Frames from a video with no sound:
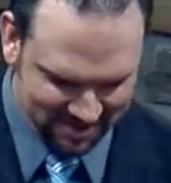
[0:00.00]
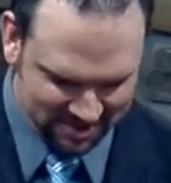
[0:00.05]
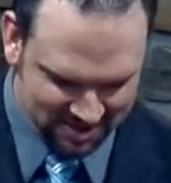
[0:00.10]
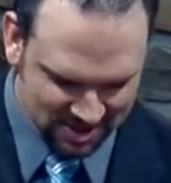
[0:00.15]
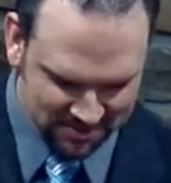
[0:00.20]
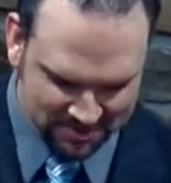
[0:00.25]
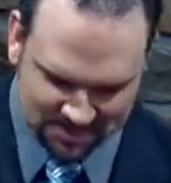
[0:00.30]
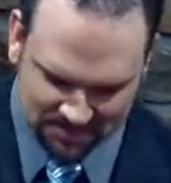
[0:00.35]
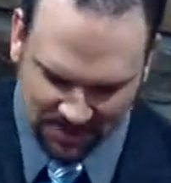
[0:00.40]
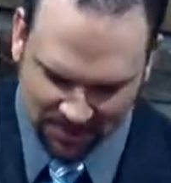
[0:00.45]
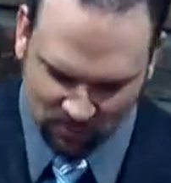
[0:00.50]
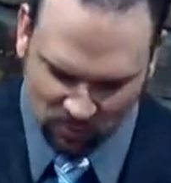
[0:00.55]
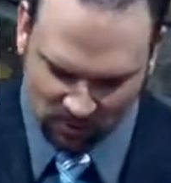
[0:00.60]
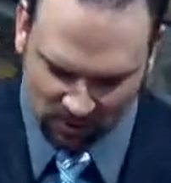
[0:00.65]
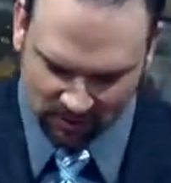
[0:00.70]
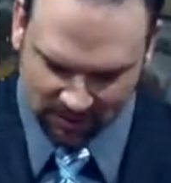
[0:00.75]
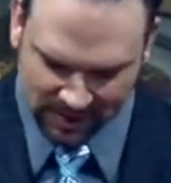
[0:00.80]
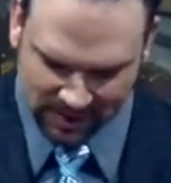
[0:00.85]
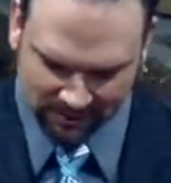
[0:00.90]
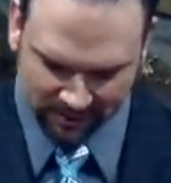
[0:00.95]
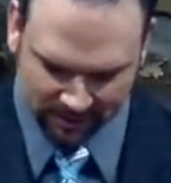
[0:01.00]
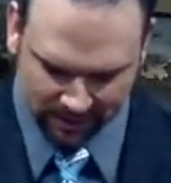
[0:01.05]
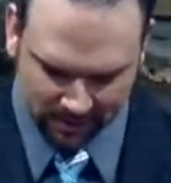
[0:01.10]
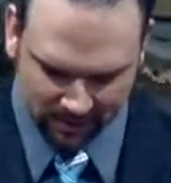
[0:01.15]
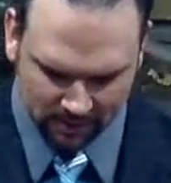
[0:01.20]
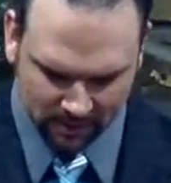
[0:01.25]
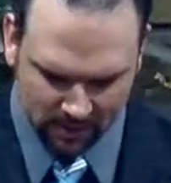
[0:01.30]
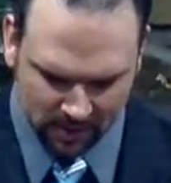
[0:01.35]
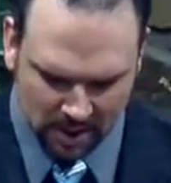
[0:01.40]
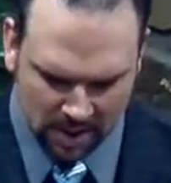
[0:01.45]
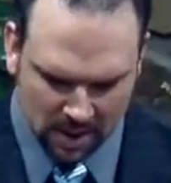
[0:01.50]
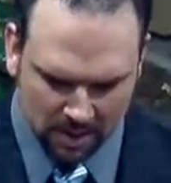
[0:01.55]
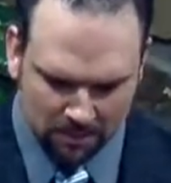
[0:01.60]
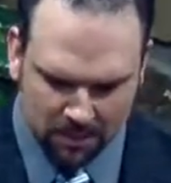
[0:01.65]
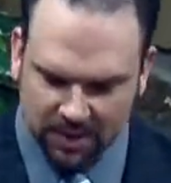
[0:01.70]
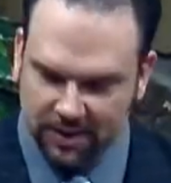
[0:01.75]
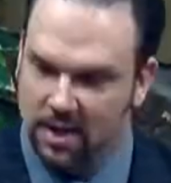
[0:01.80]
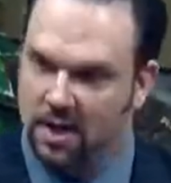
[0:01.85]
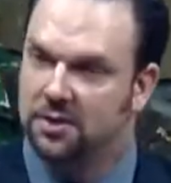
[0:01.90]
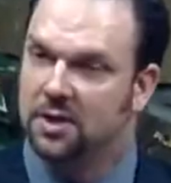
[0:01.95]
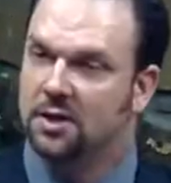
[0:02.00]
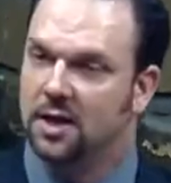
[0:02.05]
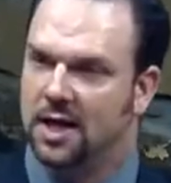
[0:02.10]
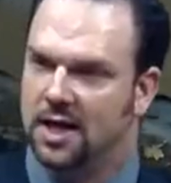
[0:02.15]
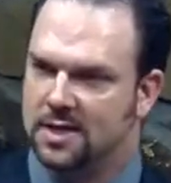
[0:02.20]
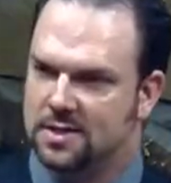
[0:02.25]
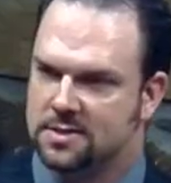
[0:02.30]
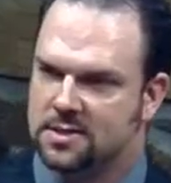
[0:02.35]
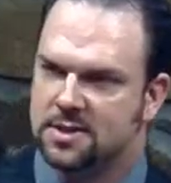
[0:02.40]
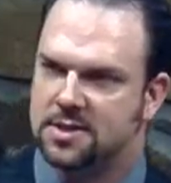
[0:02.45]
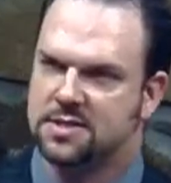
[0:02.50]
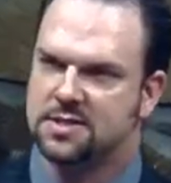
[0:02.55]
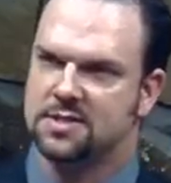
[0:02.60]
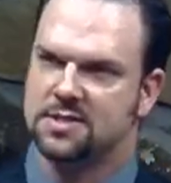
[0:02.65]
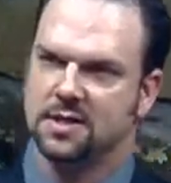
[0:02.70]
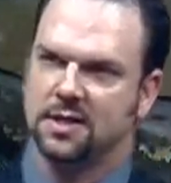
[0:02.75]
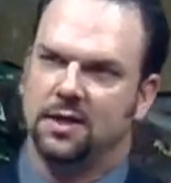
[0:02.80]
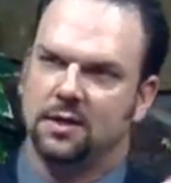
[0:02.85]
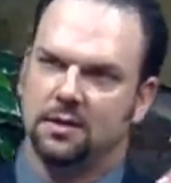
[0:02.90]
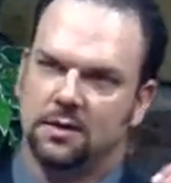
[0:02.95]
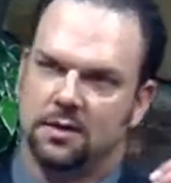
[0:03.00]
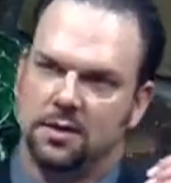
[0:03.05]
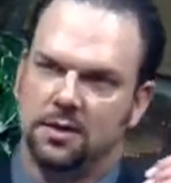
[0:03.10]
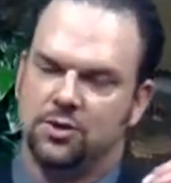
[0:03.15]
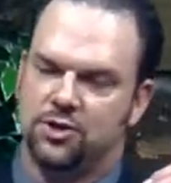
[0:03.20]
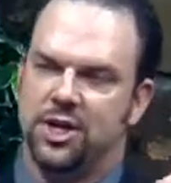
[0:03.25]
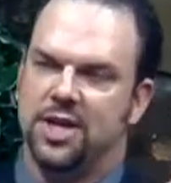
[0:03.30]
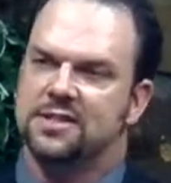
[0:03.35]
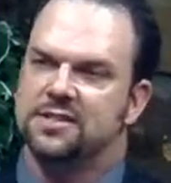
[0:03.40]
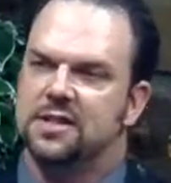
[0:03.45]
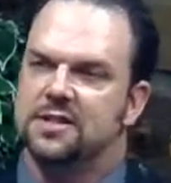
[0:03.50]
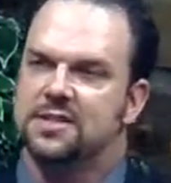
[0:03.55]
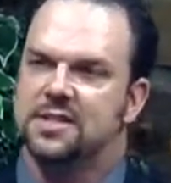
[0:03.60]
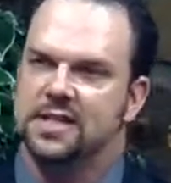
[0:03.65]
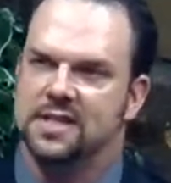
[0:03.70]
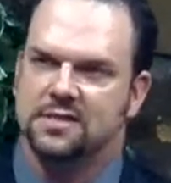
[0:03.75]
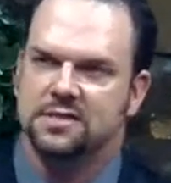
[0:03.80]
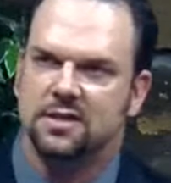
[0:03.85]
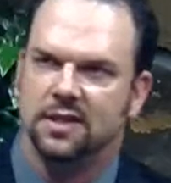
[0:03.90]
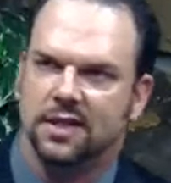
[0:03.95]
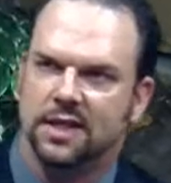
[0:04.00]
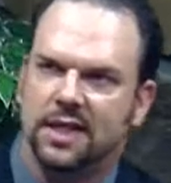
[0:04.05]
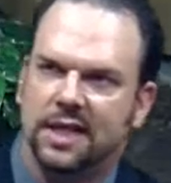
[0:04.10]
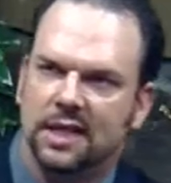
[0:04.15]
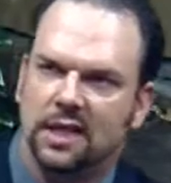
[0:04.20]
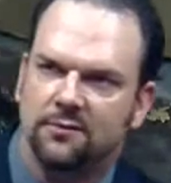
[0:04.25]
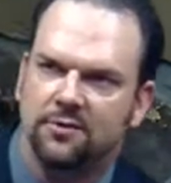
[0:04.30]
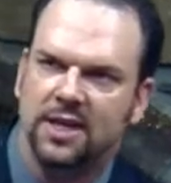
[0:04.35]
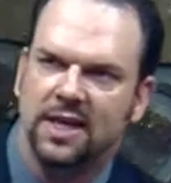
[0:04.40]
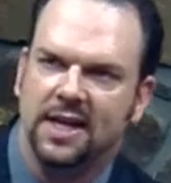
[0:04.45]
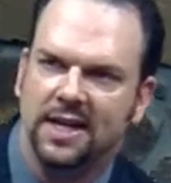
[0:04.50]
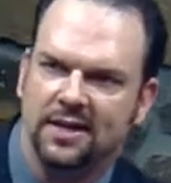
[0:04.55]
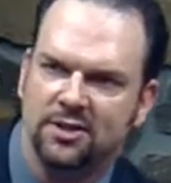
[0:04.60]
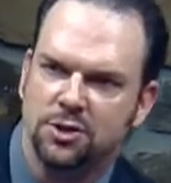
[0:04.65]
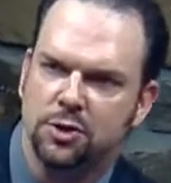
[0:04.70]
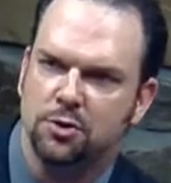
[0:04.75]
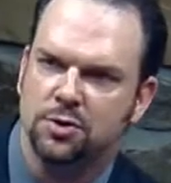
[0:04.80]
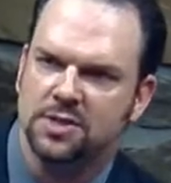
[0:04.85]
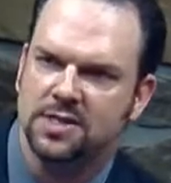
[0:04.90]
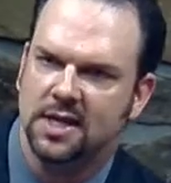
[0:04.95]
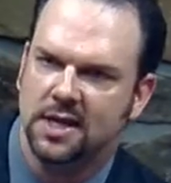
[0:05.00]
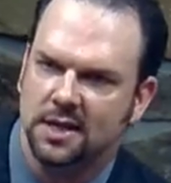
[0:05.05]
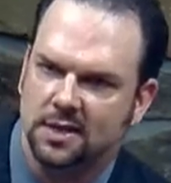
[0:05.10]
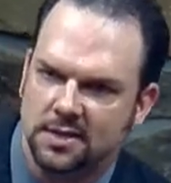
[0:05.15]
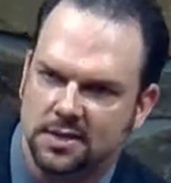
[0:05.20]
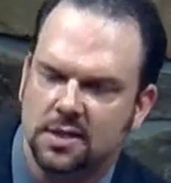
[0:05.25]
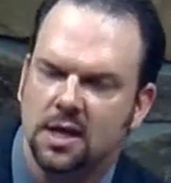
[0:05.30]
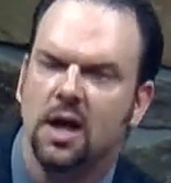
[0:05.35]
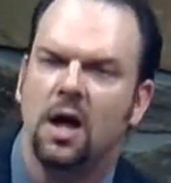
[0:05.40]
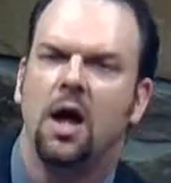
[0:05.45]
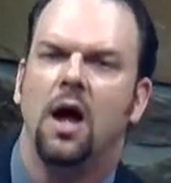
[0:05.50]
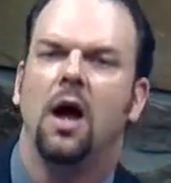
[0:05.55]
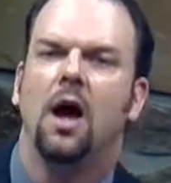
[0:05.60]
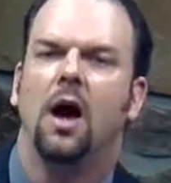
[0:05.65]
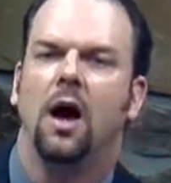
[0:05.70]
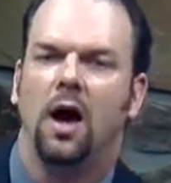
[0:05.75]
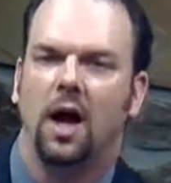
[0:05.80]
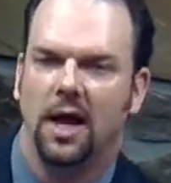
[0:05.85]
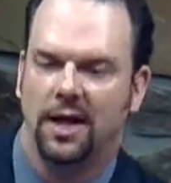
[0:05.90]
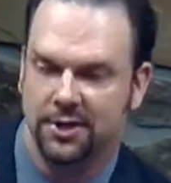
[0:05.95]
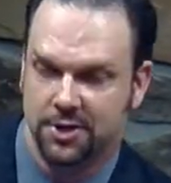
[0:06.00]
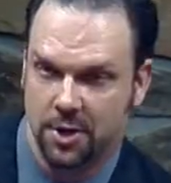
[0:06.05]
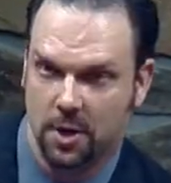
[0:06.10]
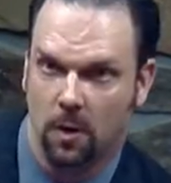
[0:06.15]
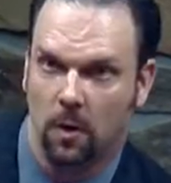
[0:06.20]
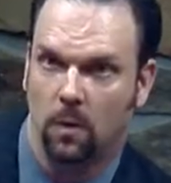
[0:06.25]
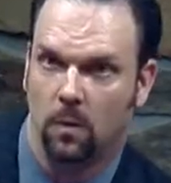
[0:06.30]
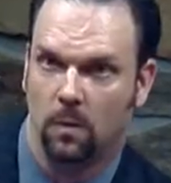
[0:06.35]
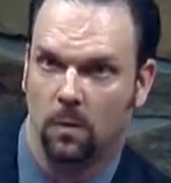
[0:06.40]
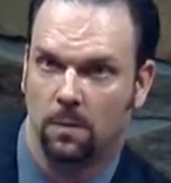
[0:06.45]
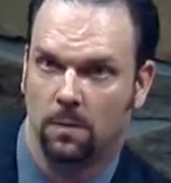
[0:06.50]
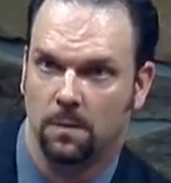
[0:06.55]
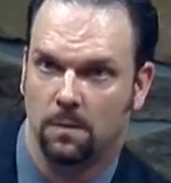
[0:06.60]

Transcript: Something's being worked out there. But nonetheless, this is a, Jesus is the King of Kings who says, I know.